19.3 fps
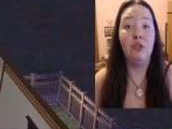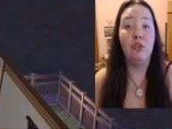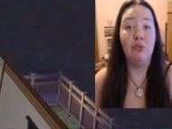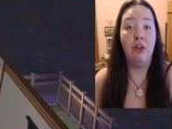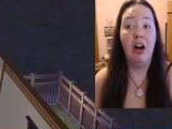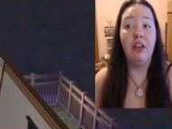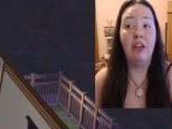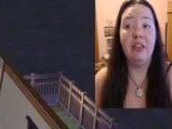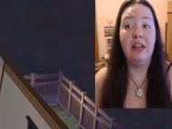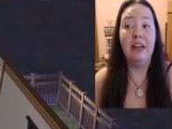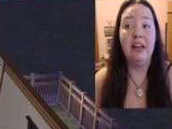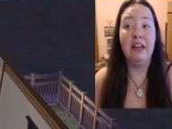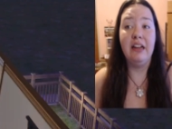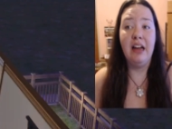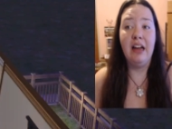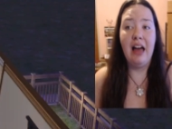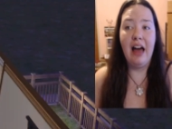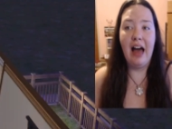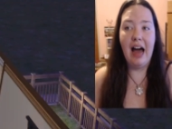
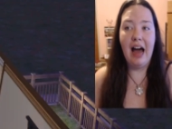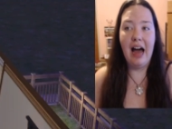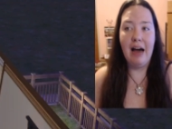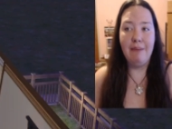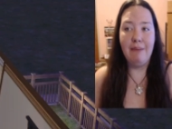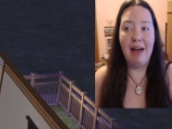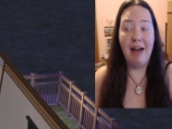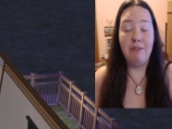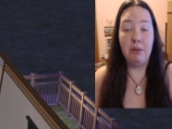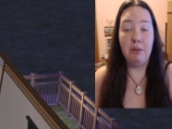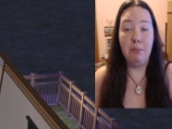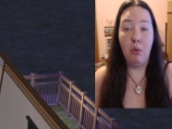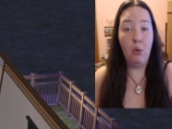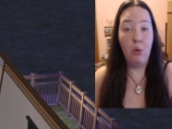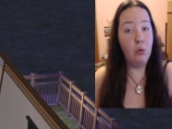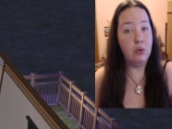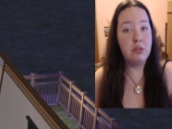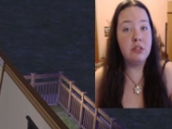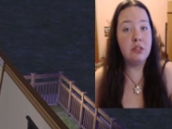rather have a
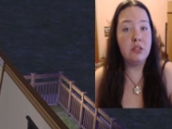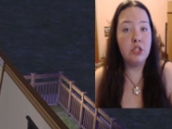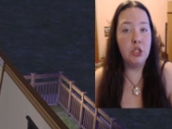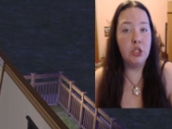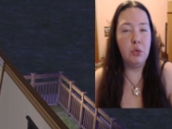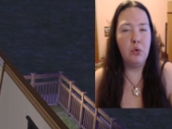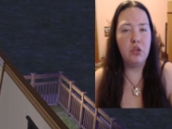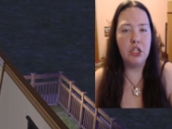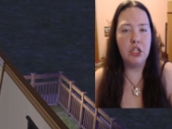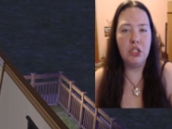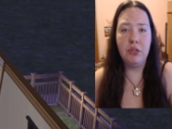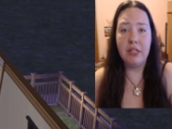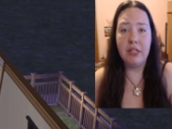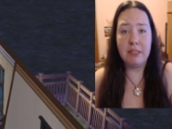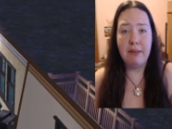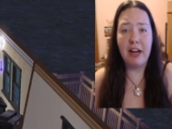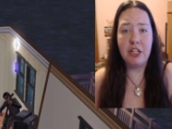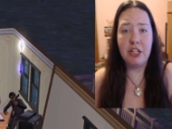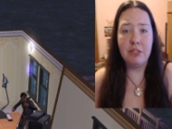pause to all the new
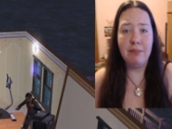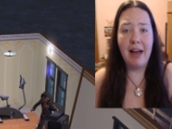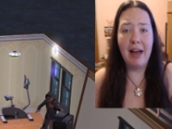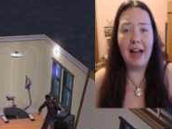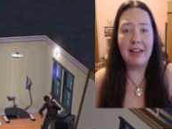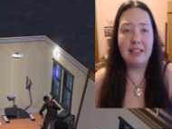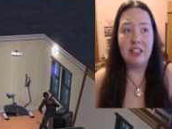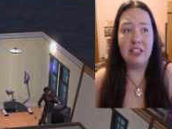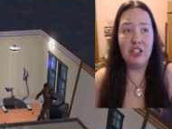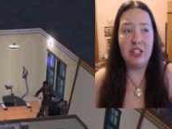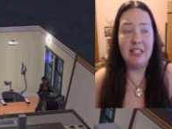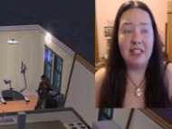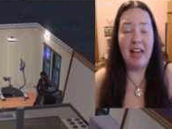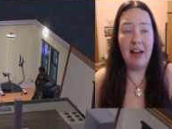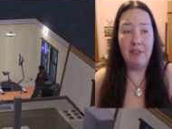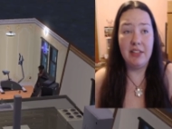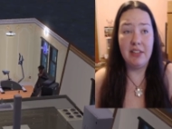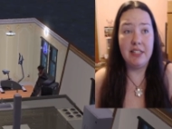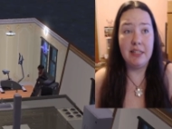expansion packs and just
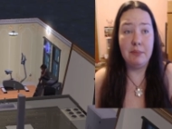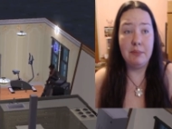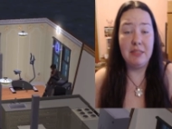have the Sims